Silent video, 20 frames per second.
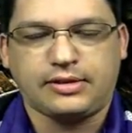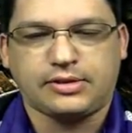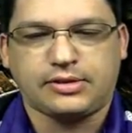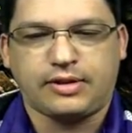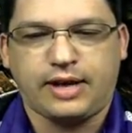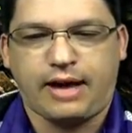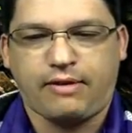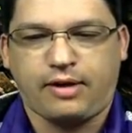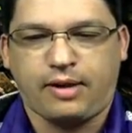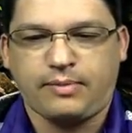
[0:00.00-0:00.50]
so
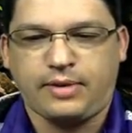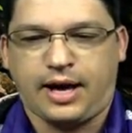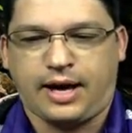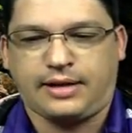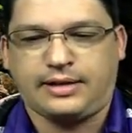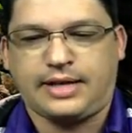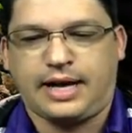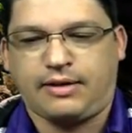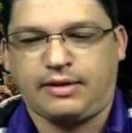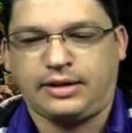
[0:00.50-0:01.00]
now I'm
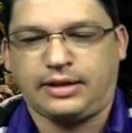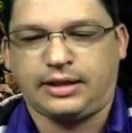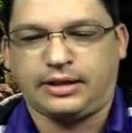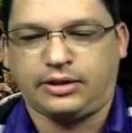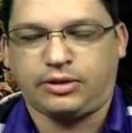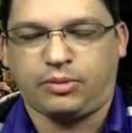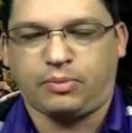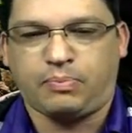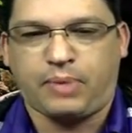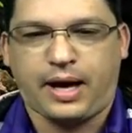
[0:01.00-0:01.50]
not down in the
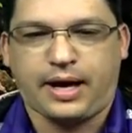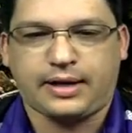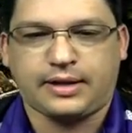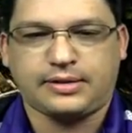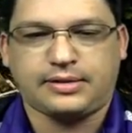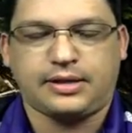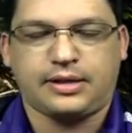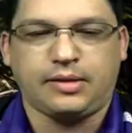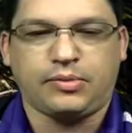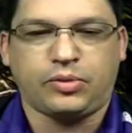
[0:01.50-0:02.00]
little
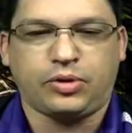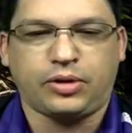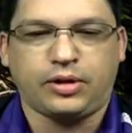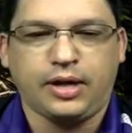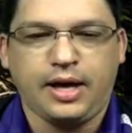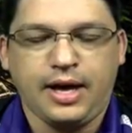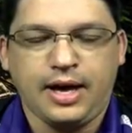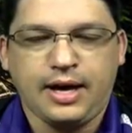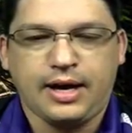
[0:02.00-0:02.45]
box anymore,